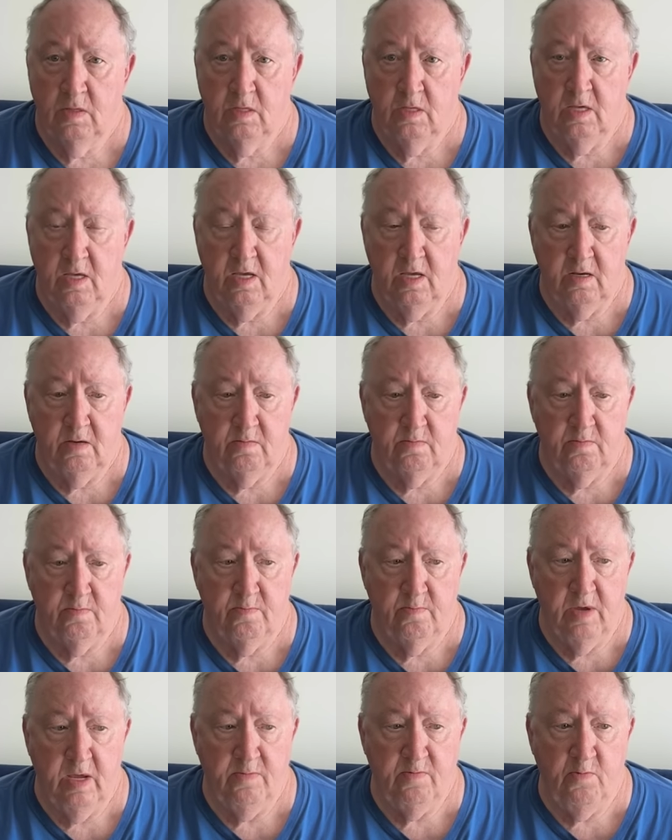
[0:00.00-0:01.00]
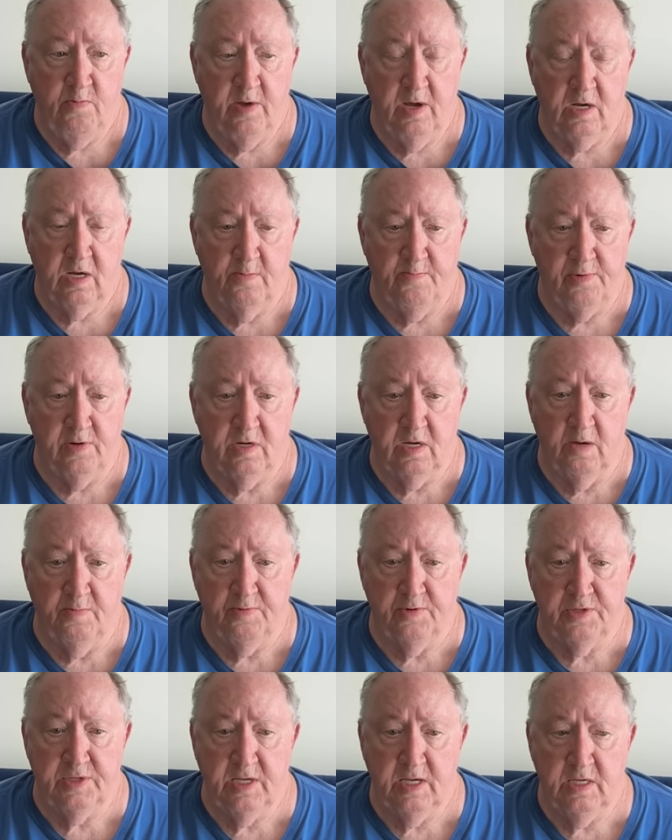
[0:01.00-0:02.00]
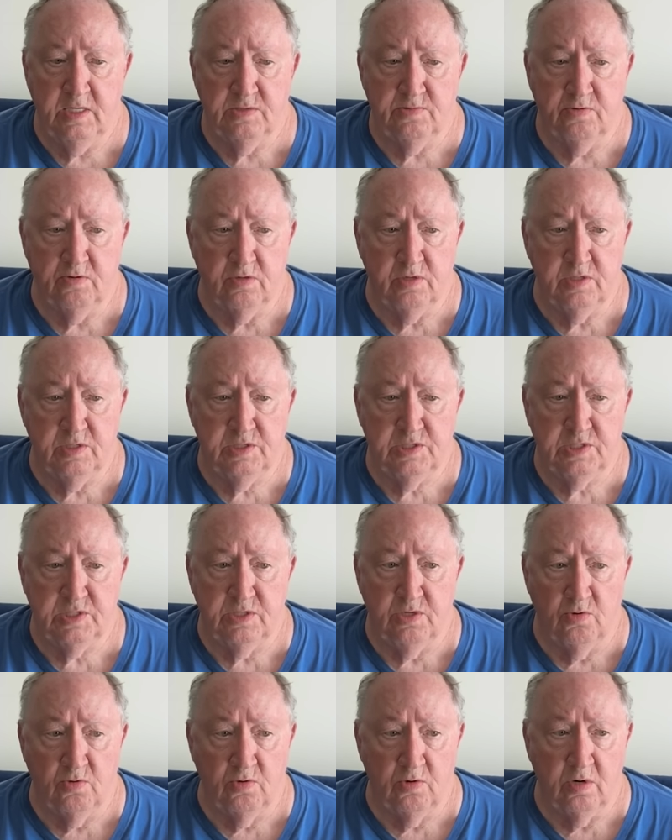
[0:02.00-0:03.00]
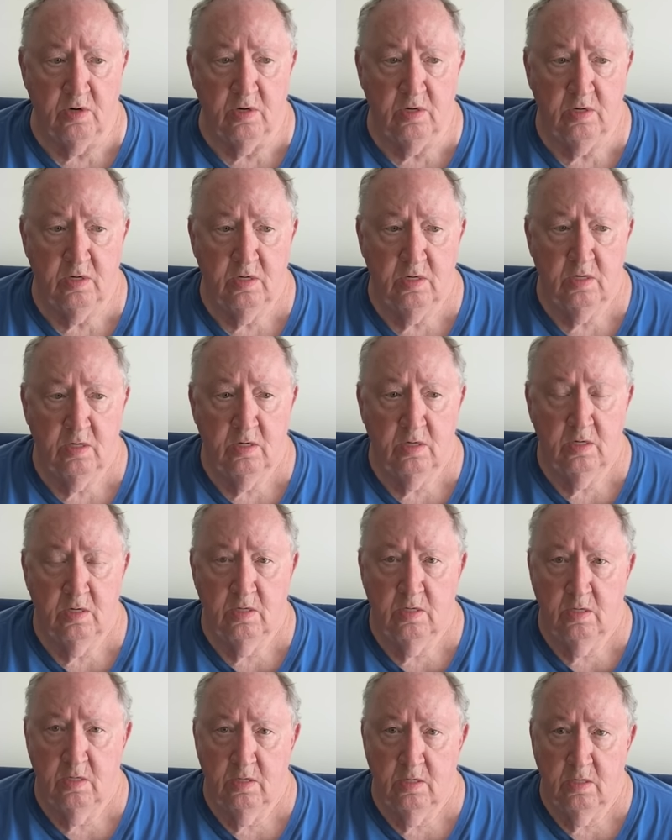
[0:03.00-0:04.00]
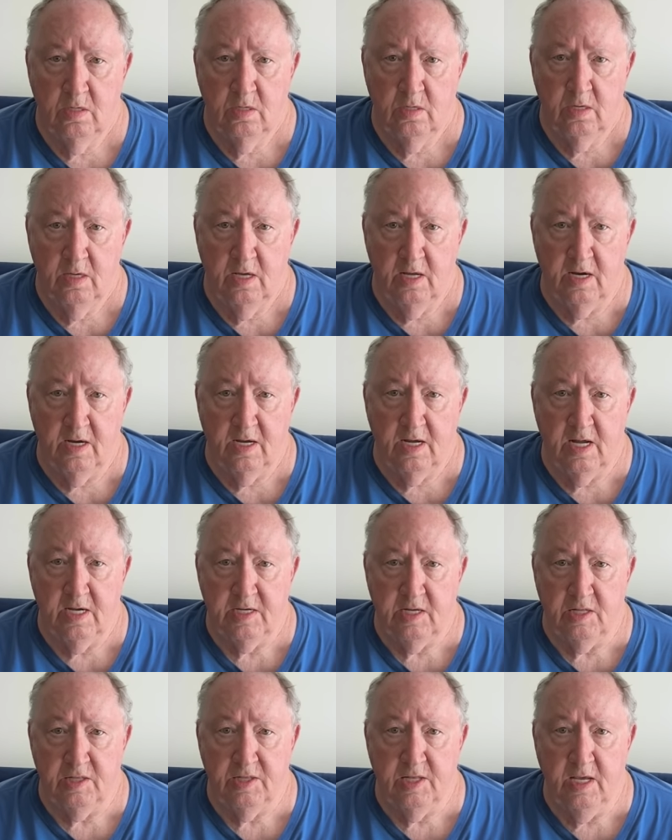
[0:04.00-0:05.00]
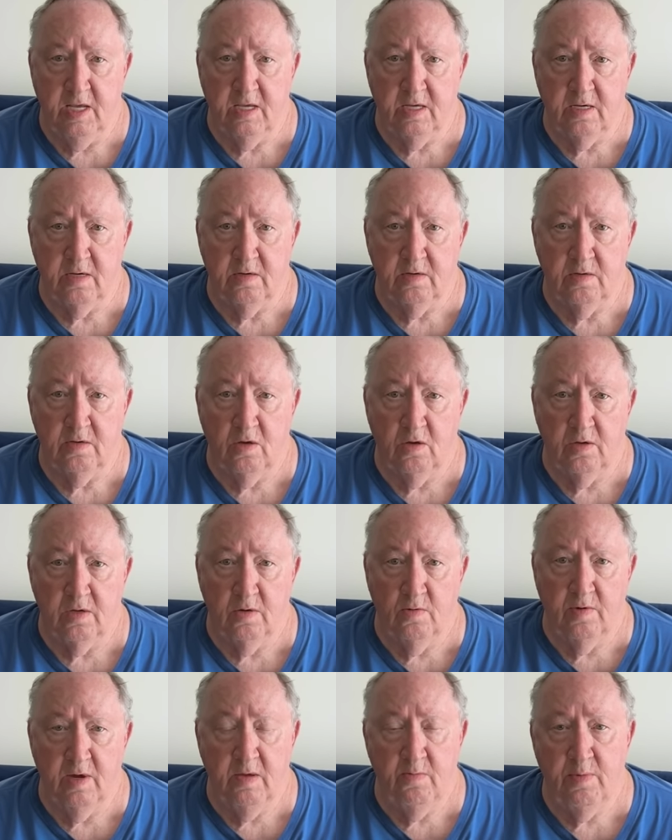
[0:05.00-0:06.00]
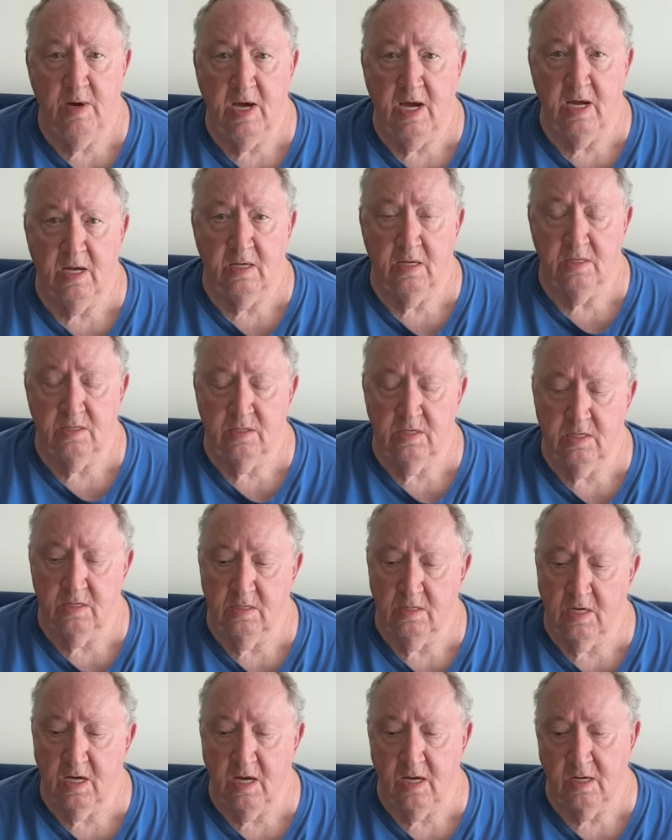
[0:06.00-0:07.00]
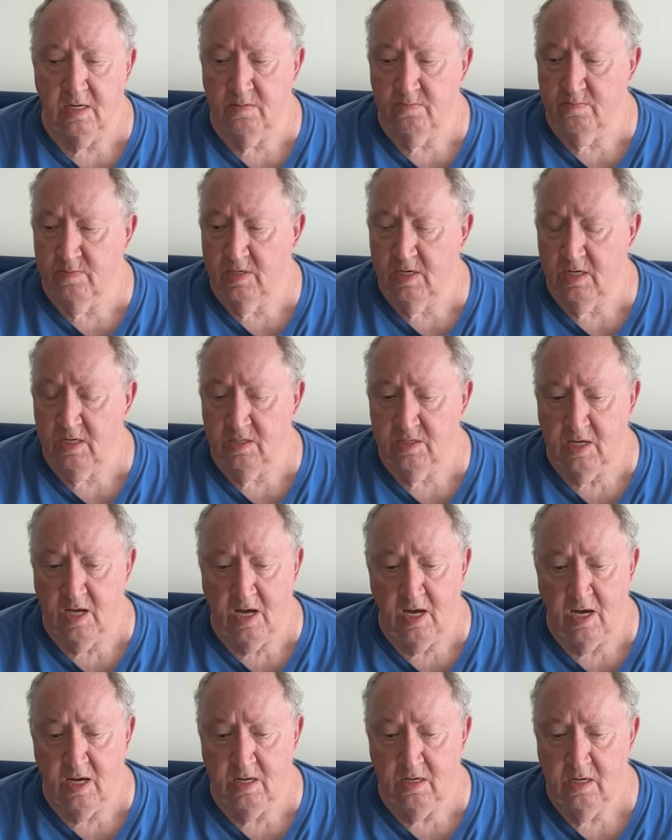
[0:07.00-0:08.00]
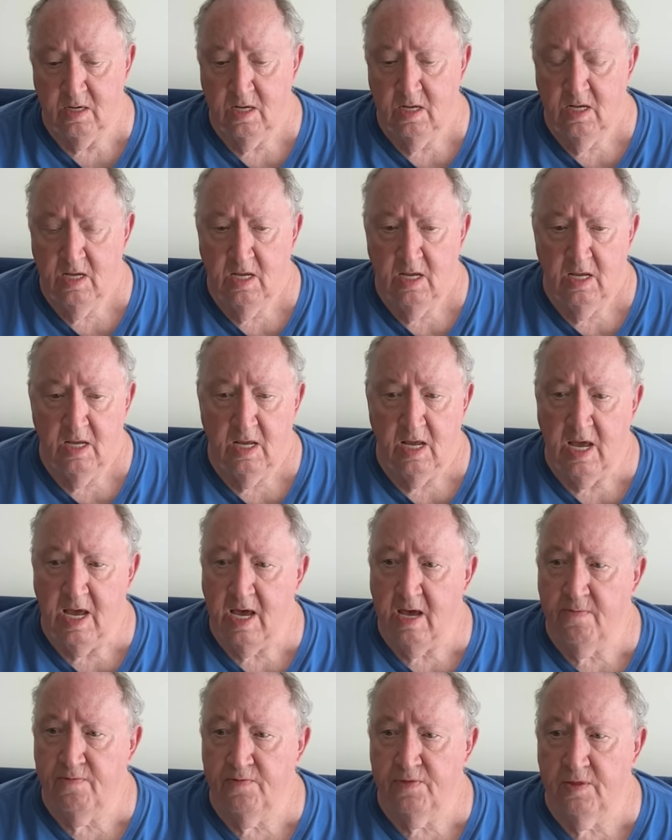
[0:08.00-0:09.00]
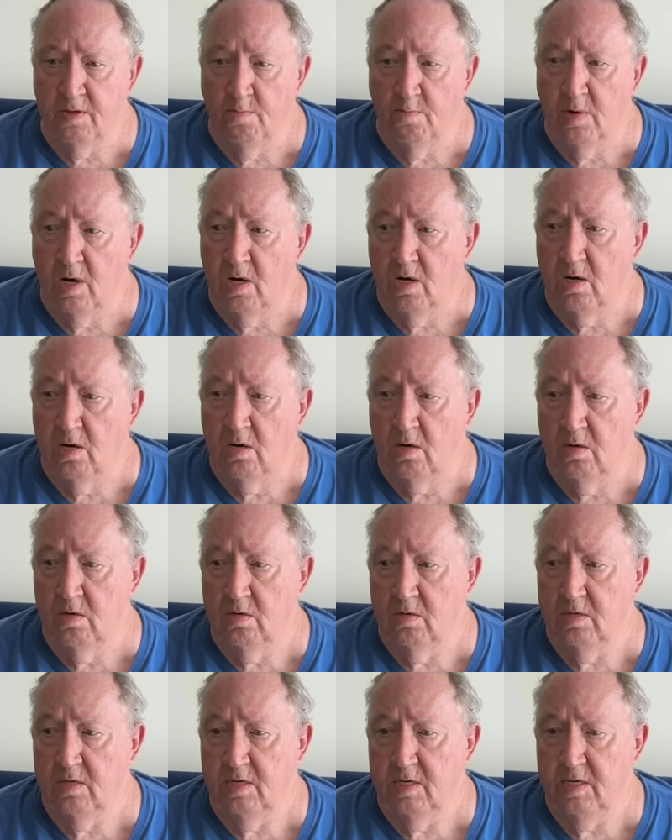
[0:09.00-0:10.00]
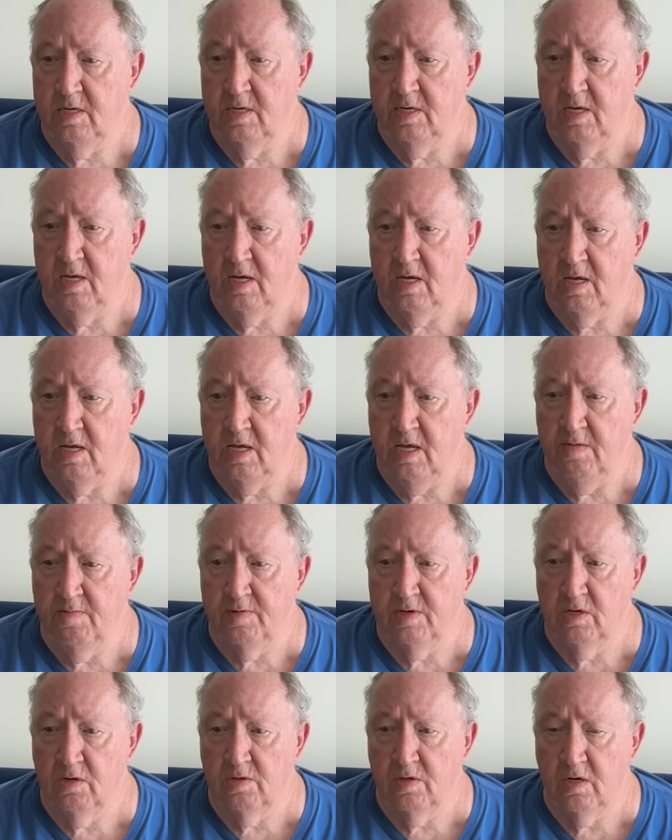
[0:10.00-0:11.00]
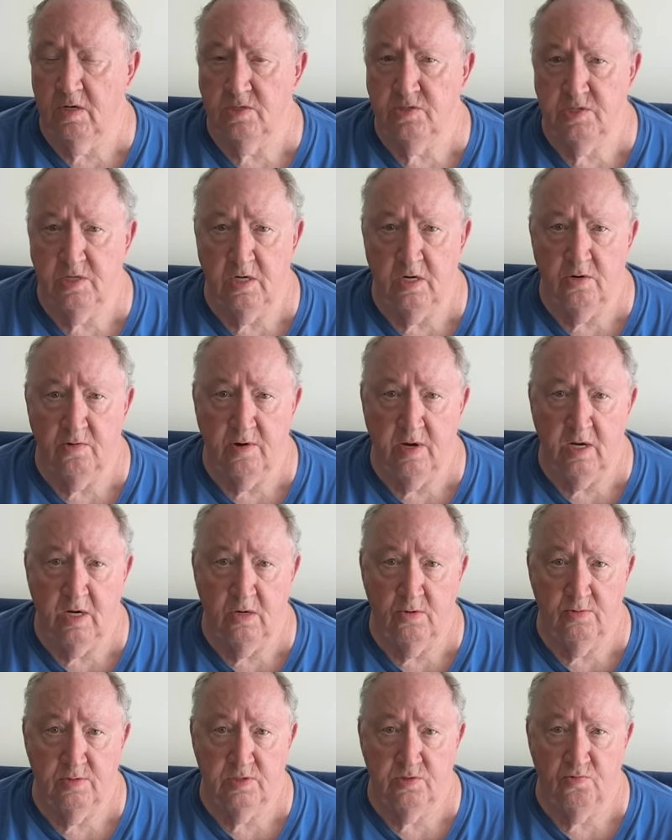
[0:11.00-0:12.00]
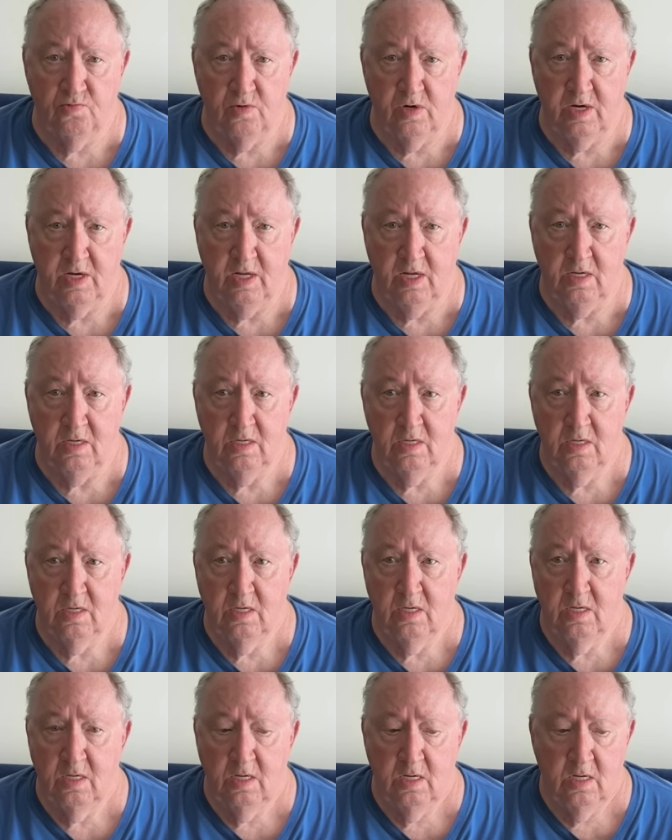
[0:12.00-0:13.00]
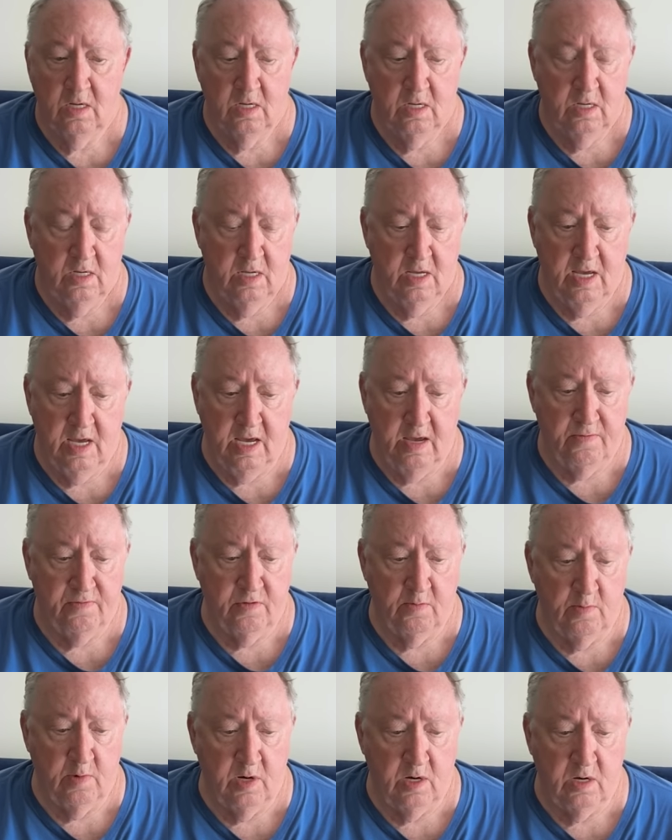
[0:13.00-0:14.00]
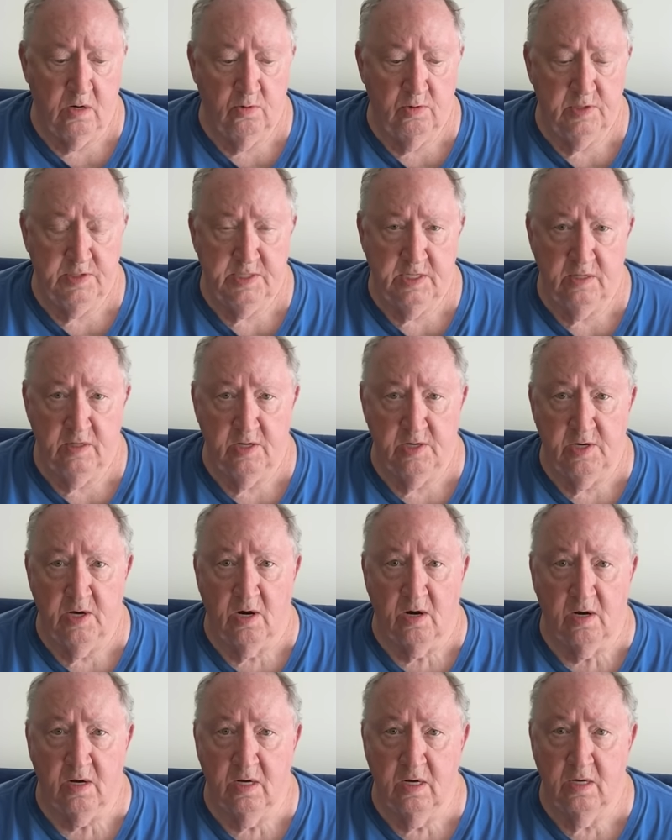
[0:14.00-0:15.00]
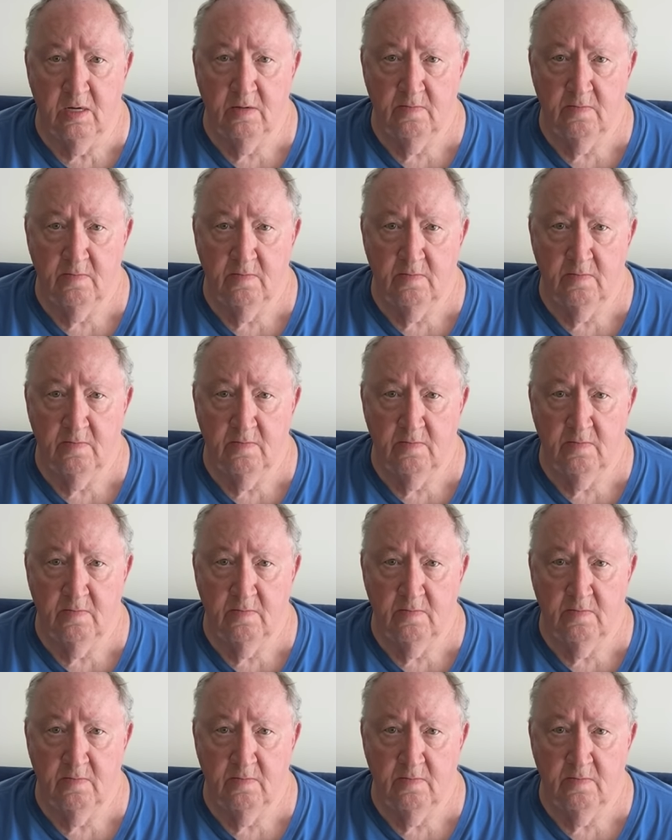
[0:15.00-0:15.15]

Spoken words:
and maybe pick up a couple things for the store. And I got to thinking on the way back, I said, God, it's hot. Half the mall, even though their generator was running, half the mall was in the dark.